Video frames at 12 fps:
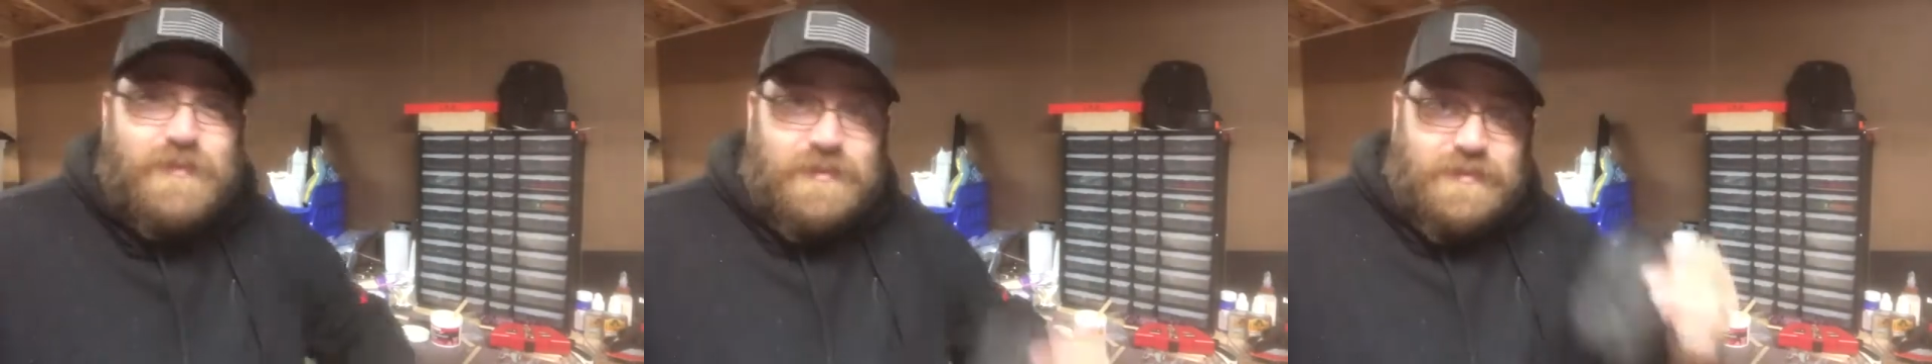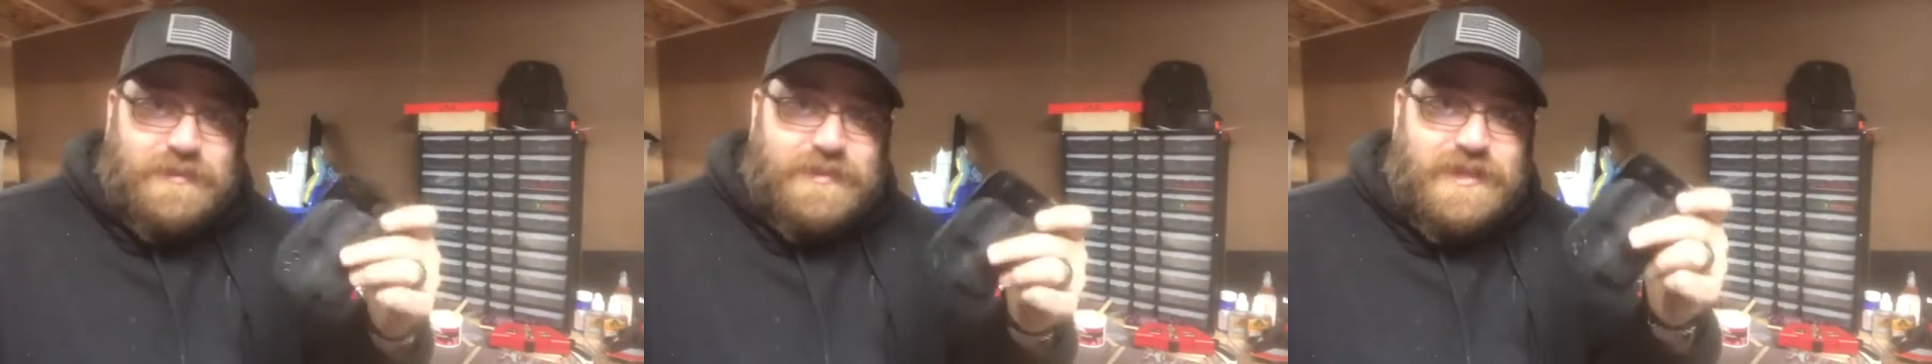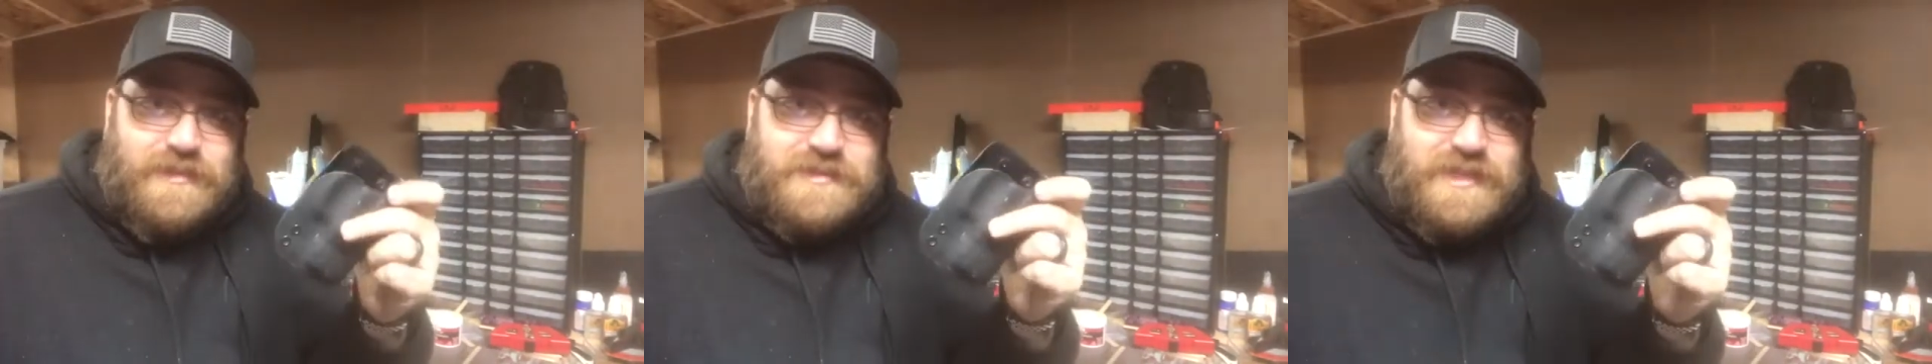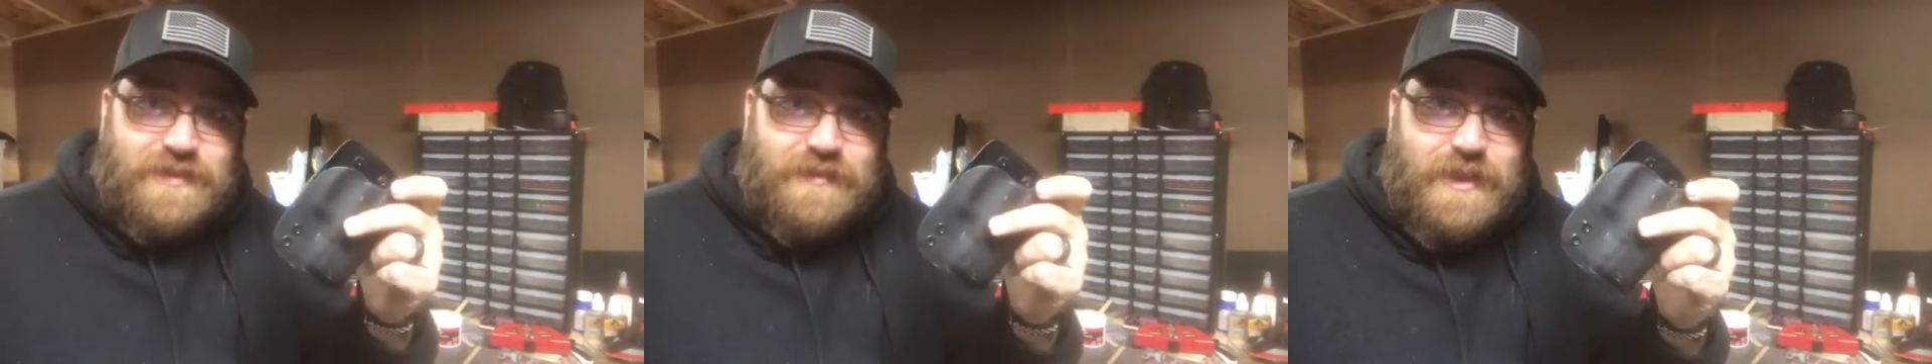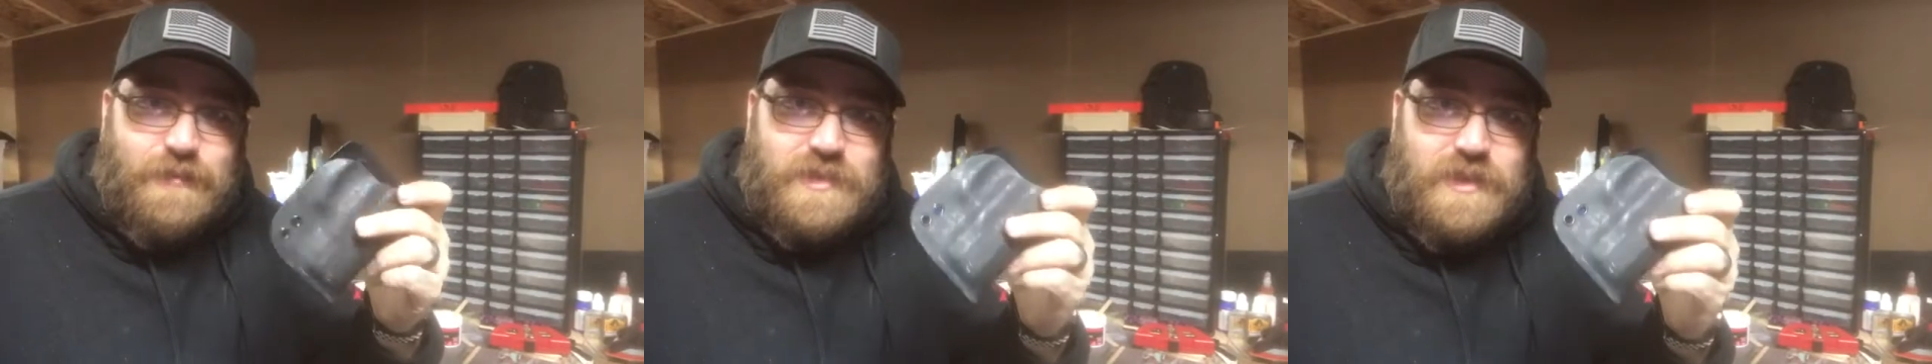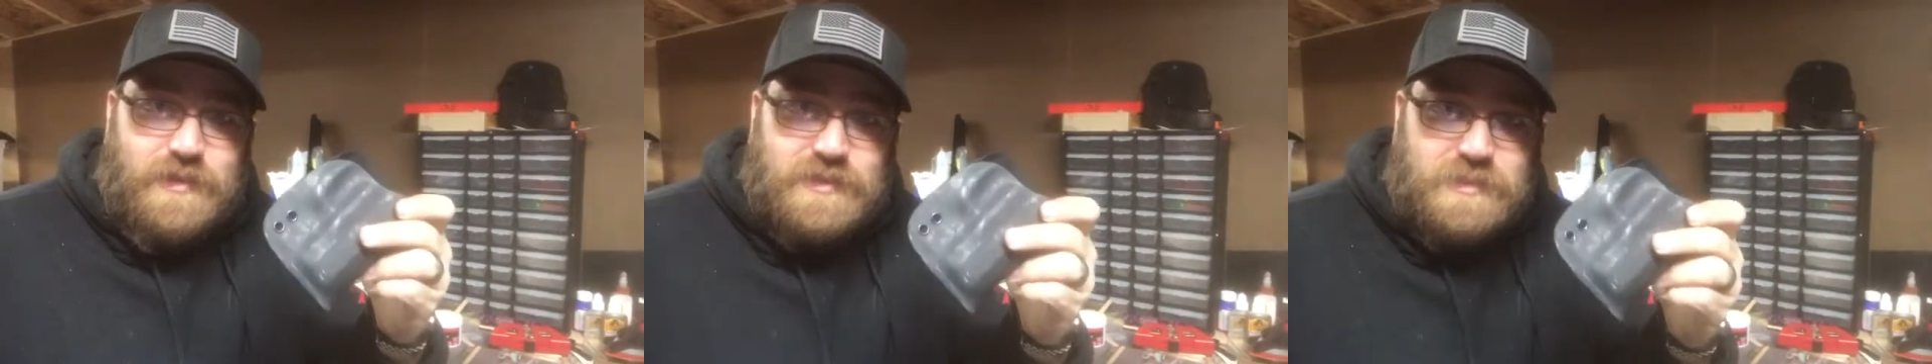you know, sticking around with
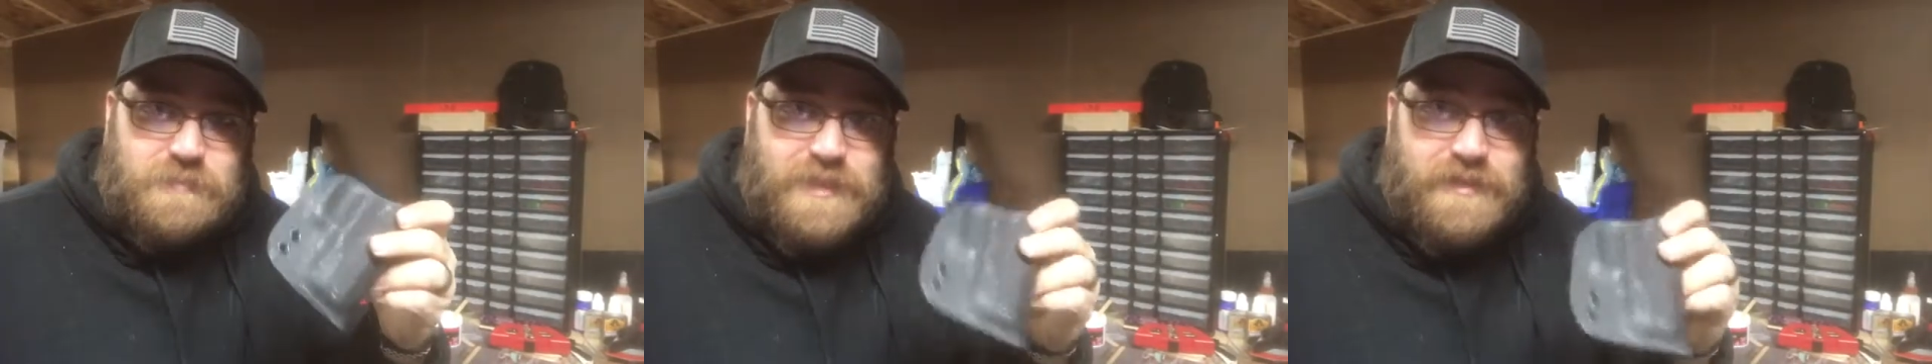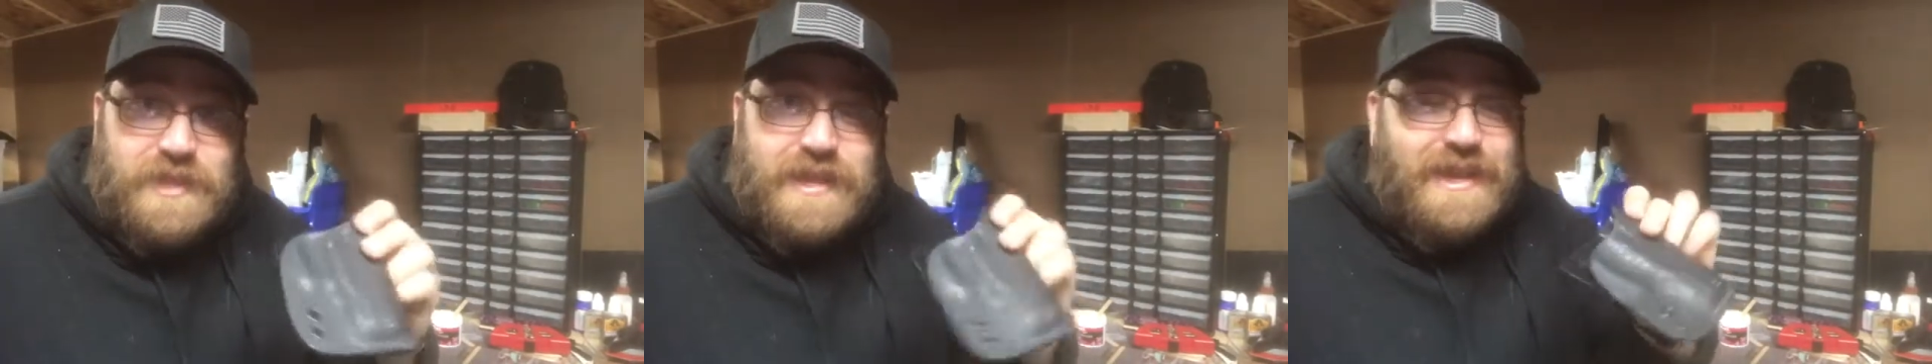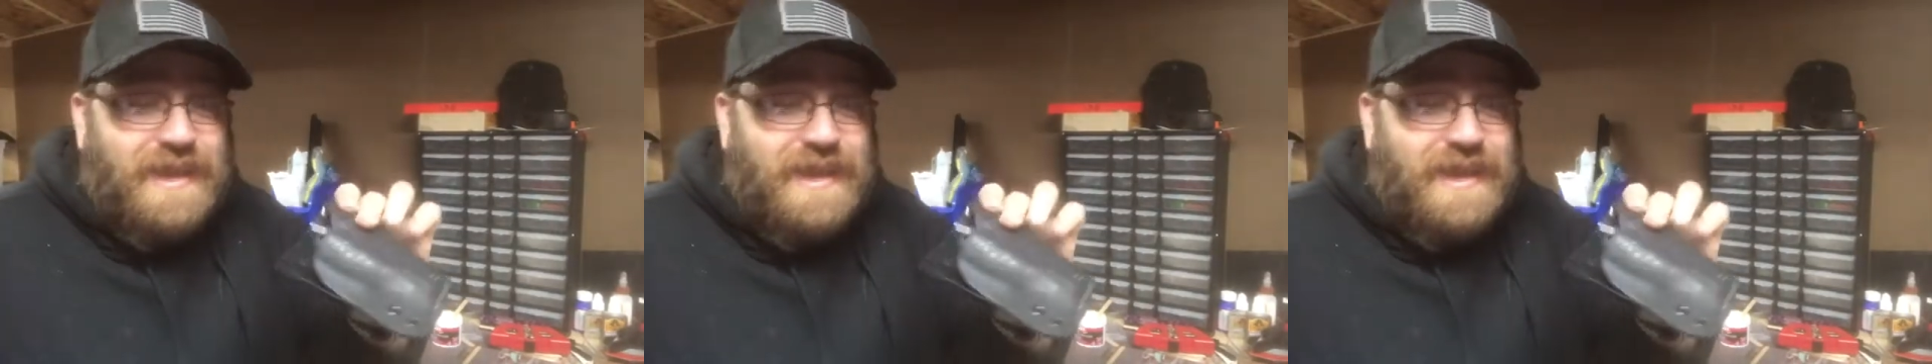the holster build.